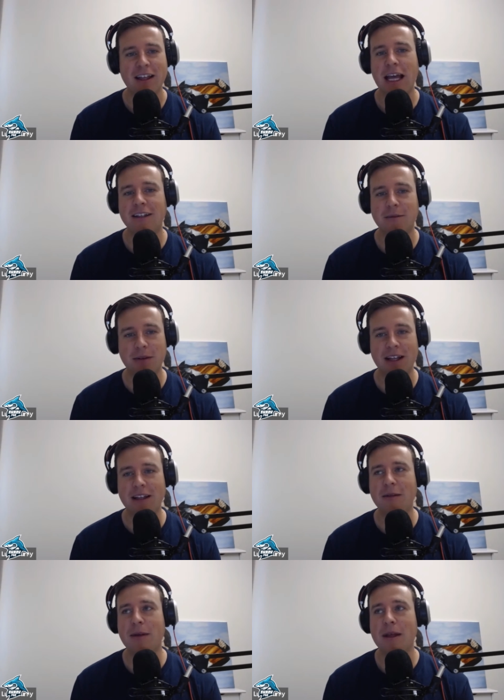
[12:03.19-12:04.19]
it
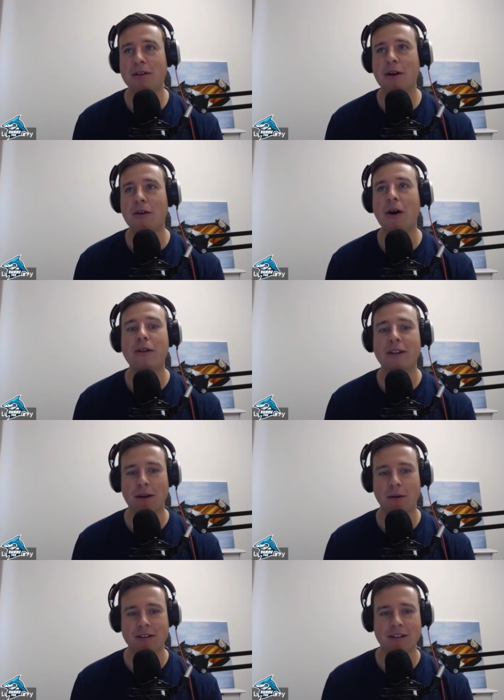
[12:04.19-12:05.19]
people don't know that they
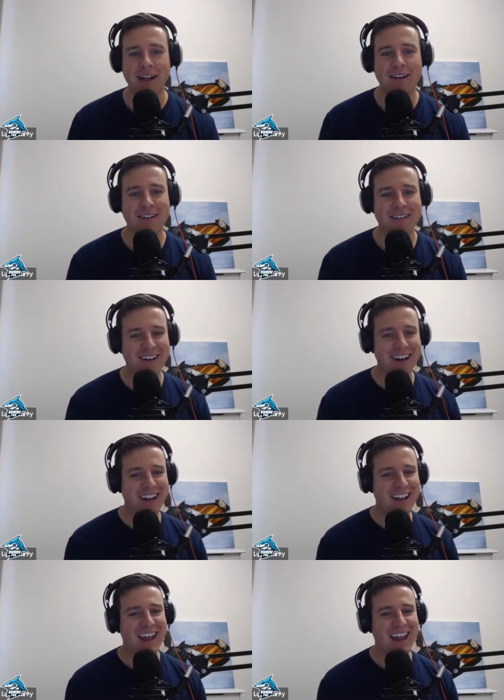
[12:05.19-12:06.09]
want it yet right?